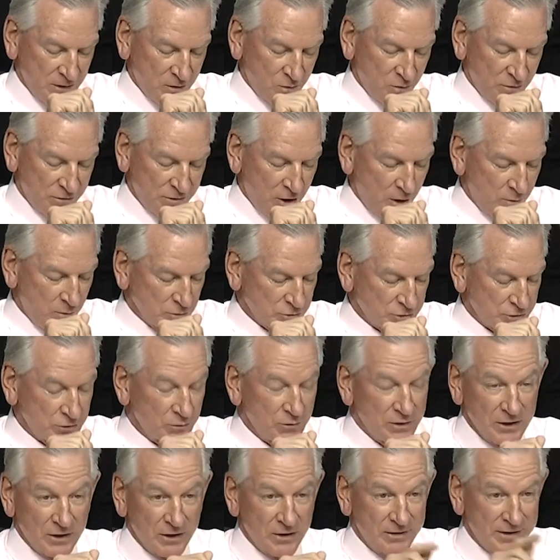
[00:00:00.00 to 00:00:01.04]
with almost
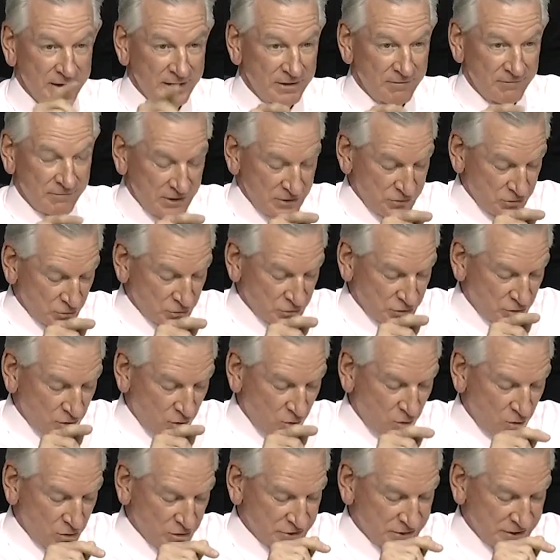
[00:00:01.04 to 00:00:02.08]
300 individual
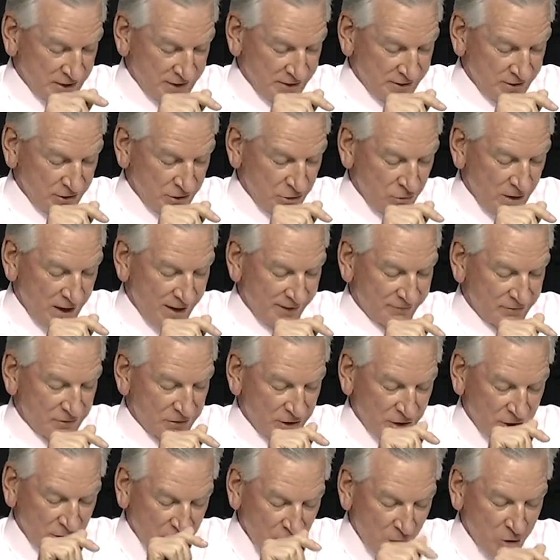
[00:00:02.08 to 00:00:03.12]
stores, and you have to
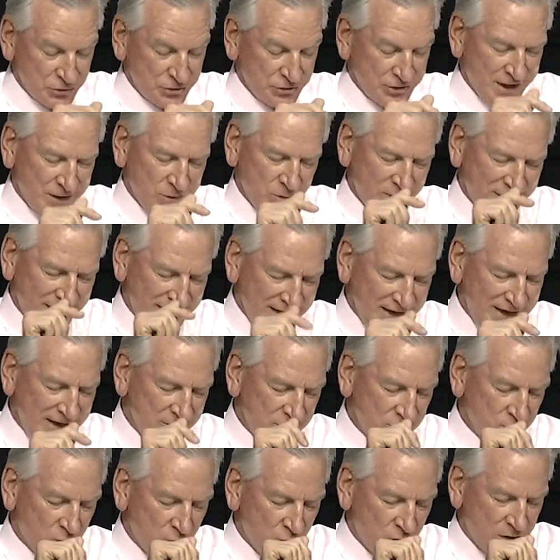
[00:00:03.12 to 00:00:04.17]
negotiate with
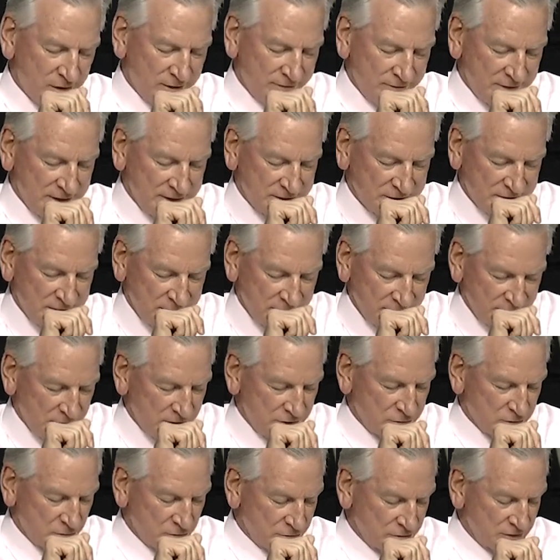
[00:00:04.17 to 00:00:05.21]
each one of these
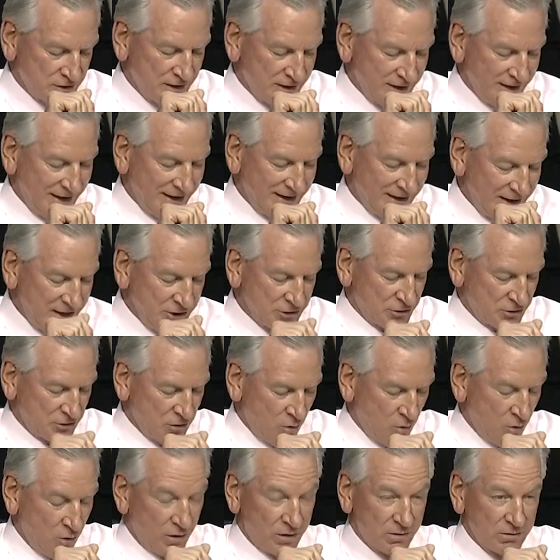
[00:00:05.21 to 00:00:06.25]
individuals in each
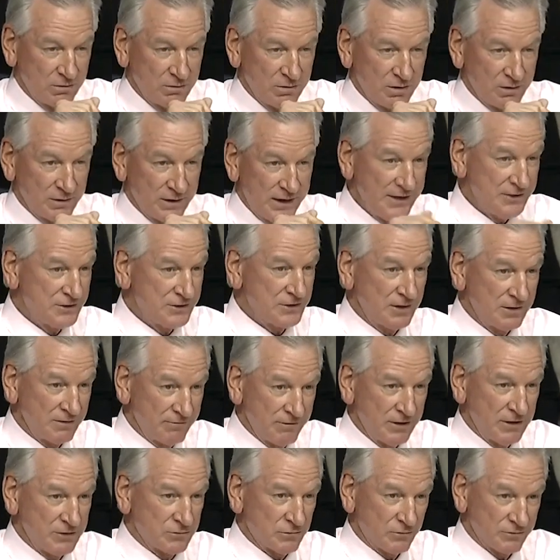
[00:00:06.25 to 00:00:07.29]
store, each
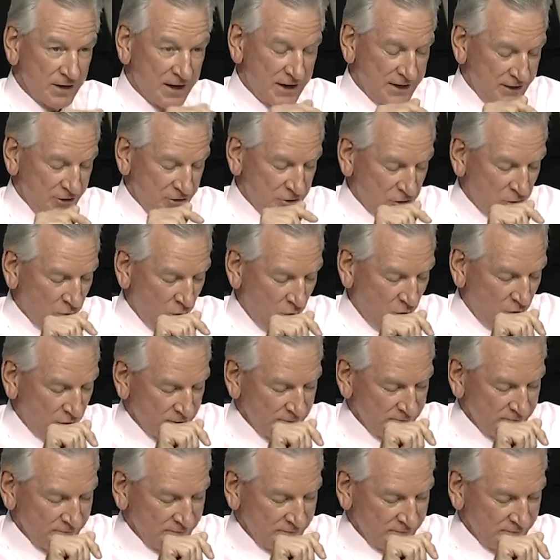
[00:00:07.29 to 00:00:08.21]
individual, not each store.